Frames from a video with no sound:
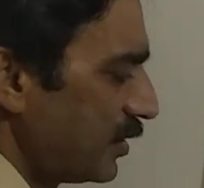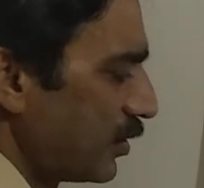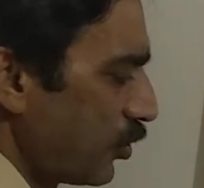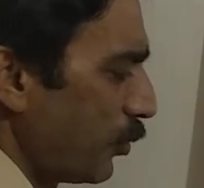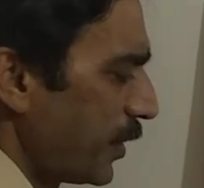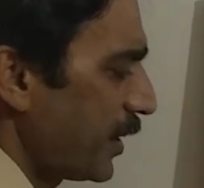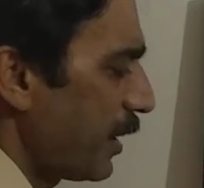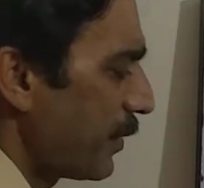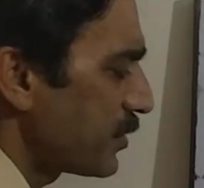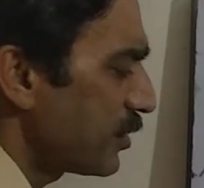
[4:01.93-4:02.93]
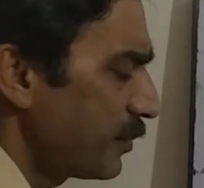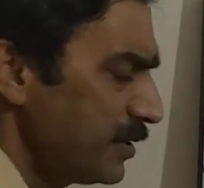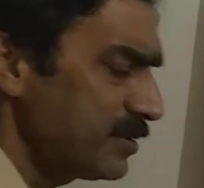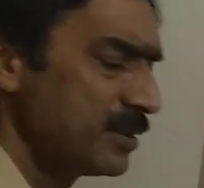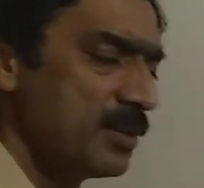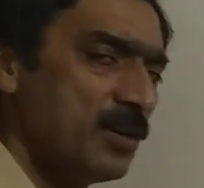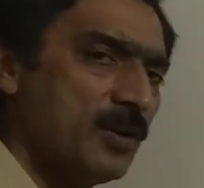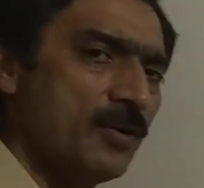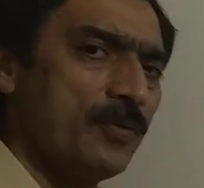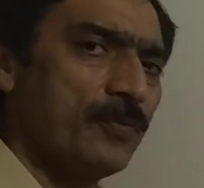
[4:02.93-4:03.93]
Chromatic aberration means
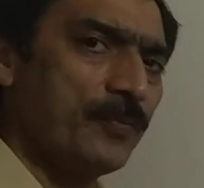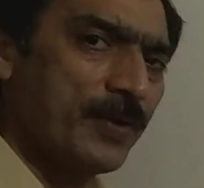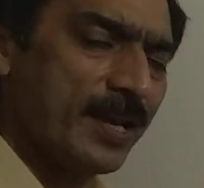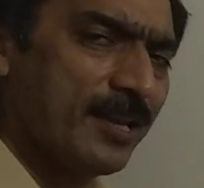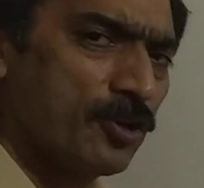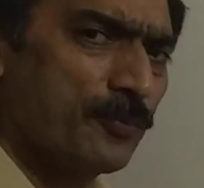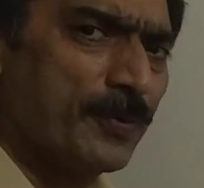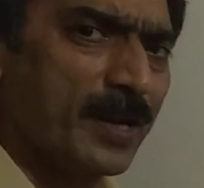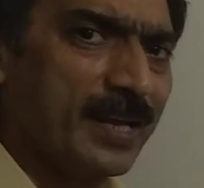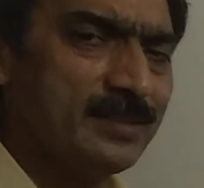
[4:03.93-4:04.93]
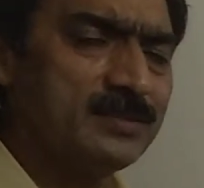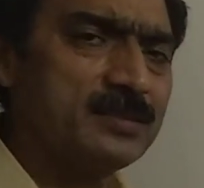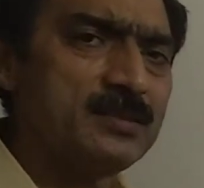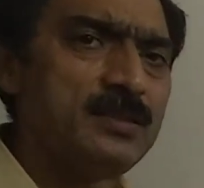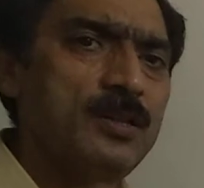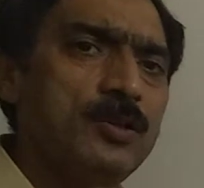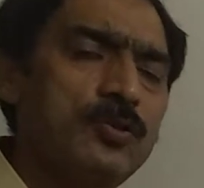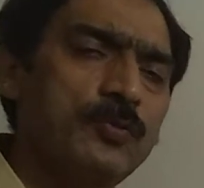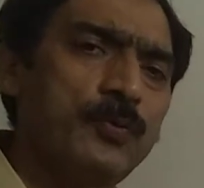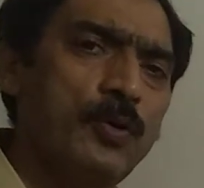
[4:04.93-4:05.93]
failure of a lens
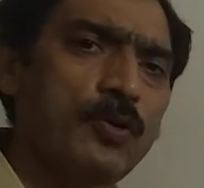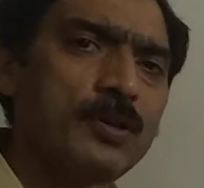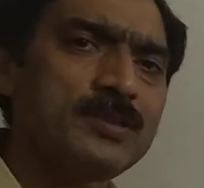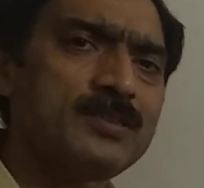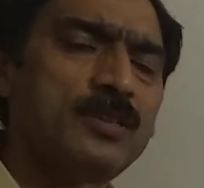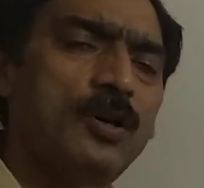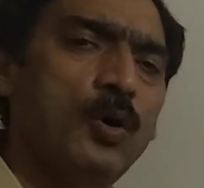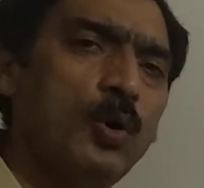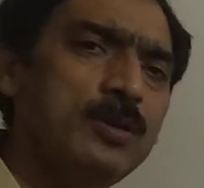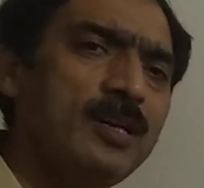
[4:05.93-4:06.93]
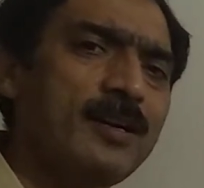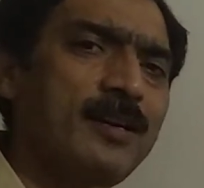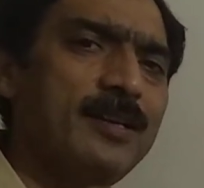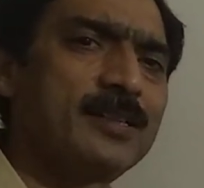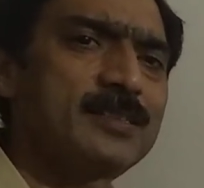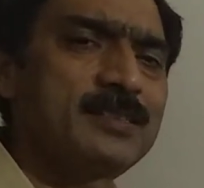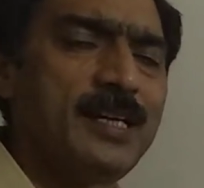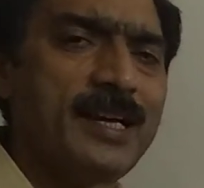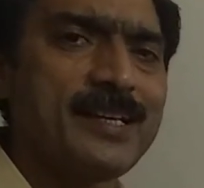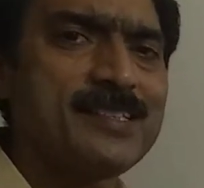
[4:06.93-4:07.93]
to focus all the colors
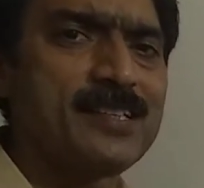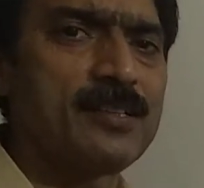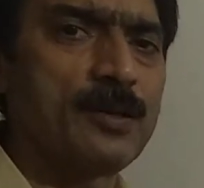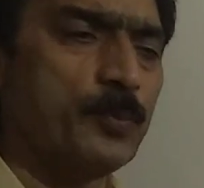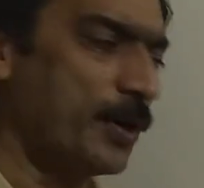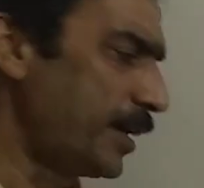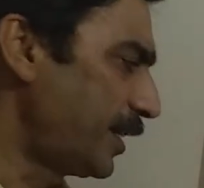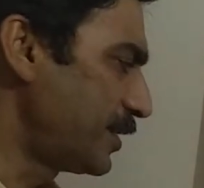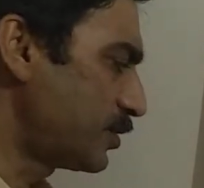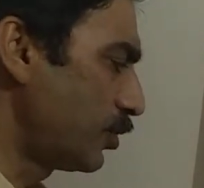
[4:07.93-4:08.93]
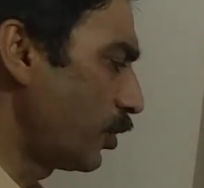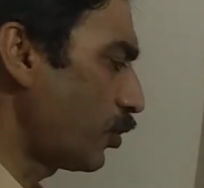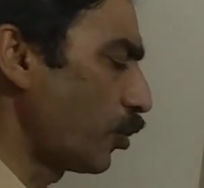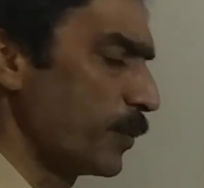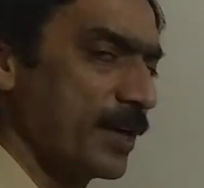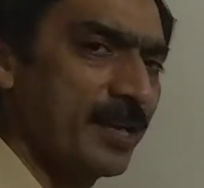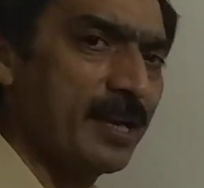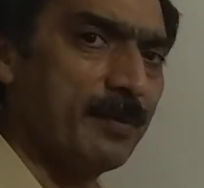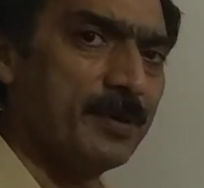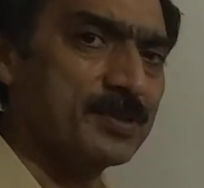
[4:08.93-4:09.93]
at a single point is called chromatic
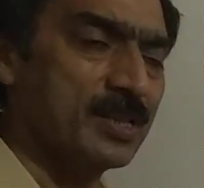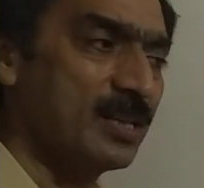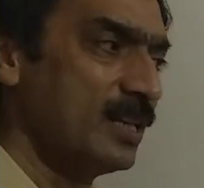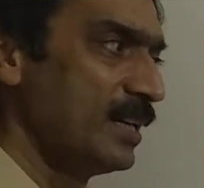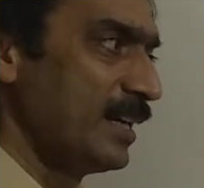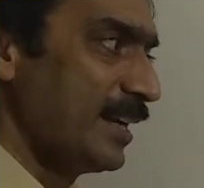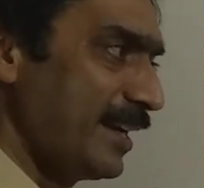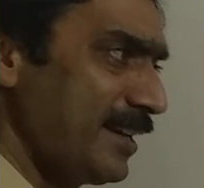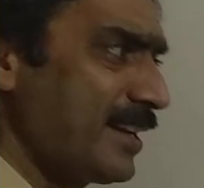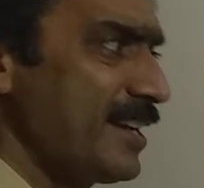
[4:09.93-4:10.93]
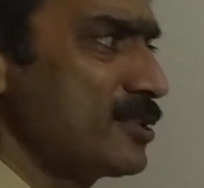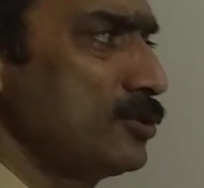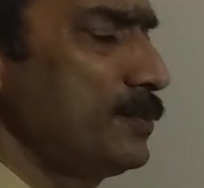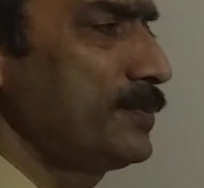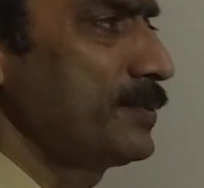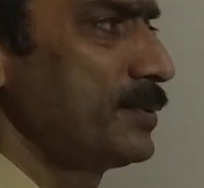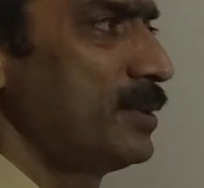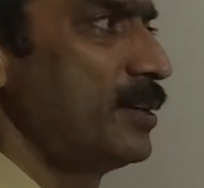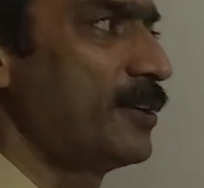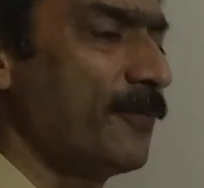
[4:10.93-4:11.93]
aberration. In case of
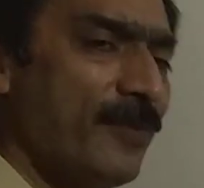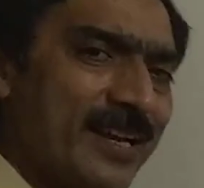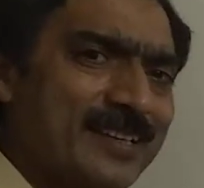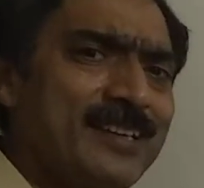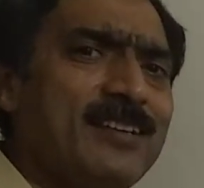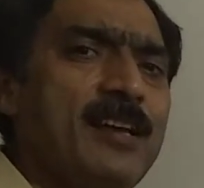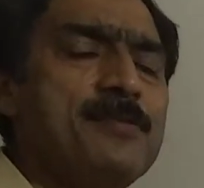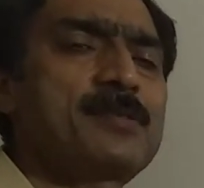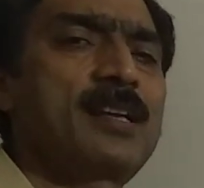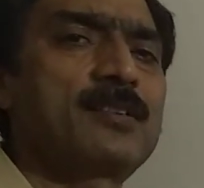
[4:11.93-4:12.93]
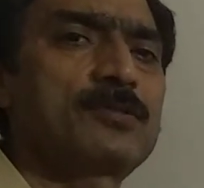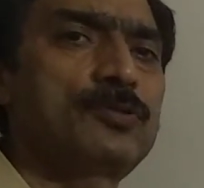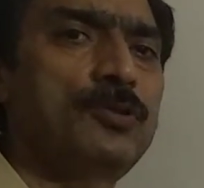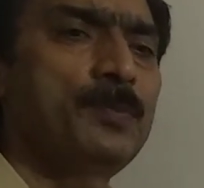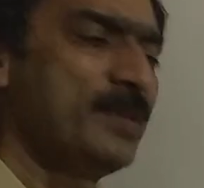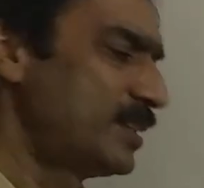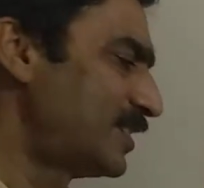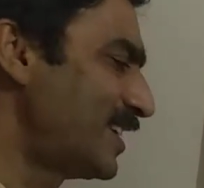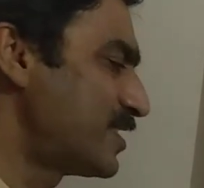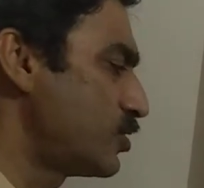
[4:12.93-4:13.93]
reflecting type telescope, there
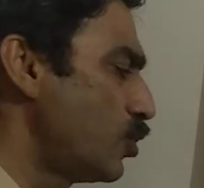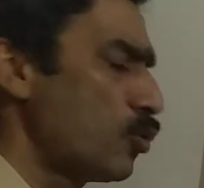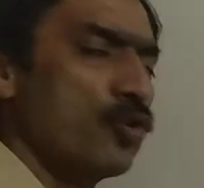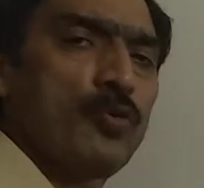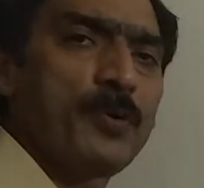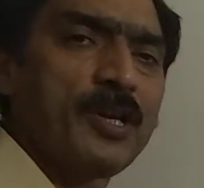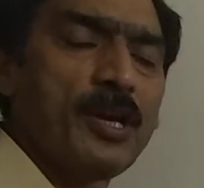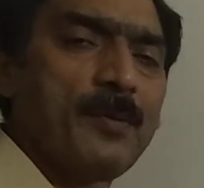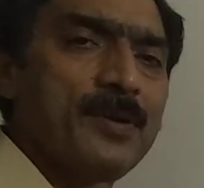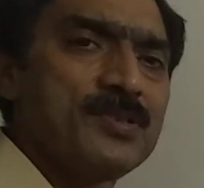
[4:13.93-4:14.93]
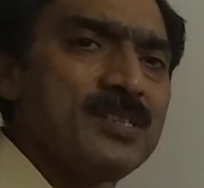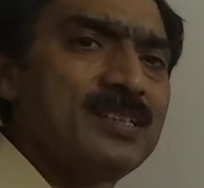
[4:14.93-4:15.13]
is no chromatic aberration.